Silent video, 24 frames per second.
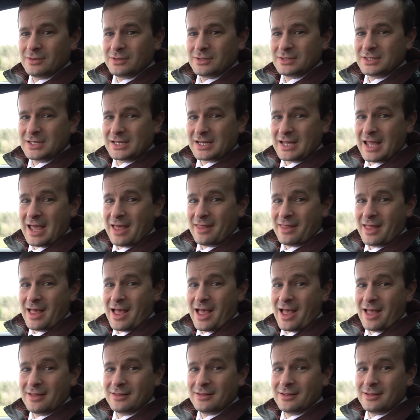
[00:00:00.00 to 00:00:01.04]
to get
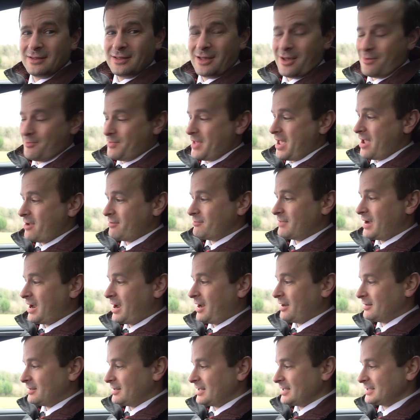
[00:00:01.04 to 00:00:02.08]
there? And bear in
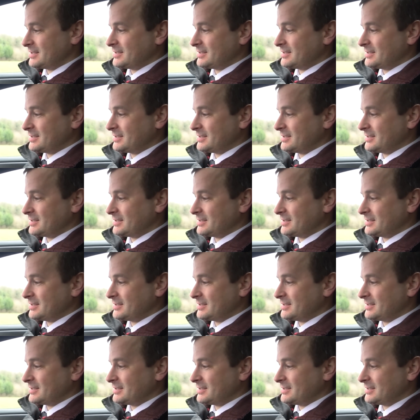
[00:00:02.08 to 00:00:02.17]
mind,